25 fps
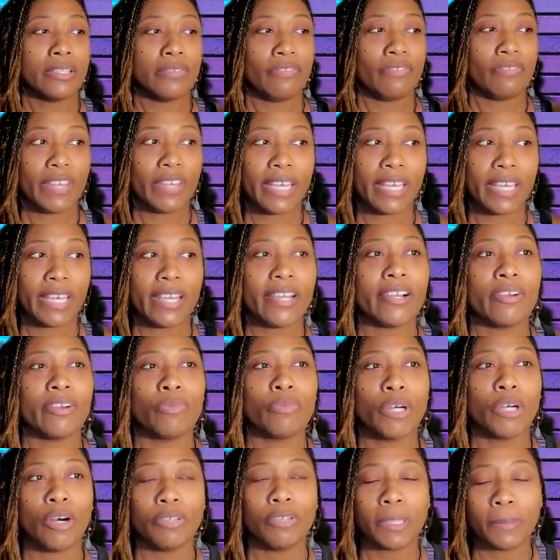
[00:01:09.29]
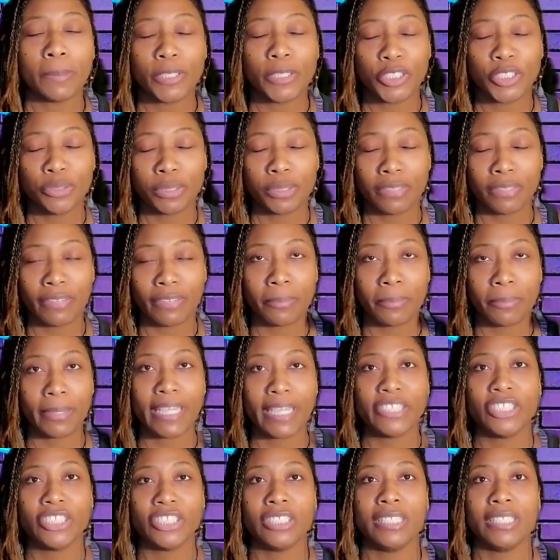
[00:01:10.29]
Fear will only put you in a
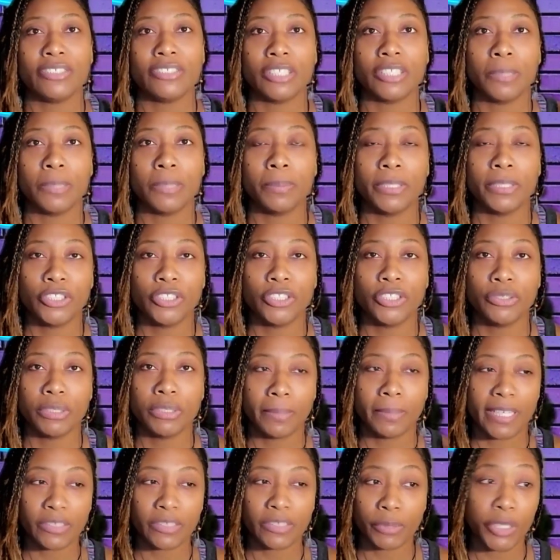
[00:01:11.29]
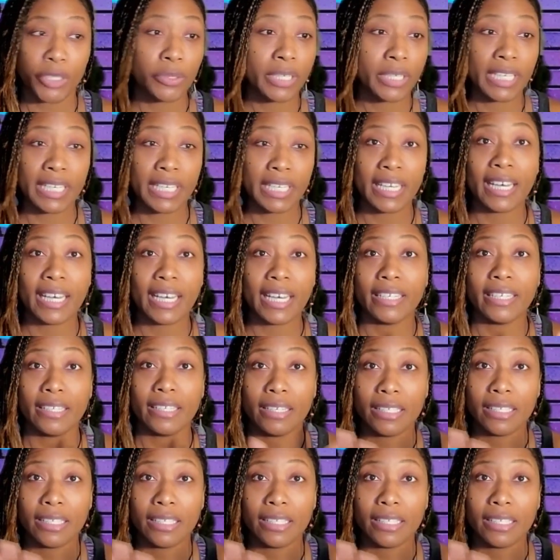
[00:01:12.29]
vibration that's going to put you in a place where you cannot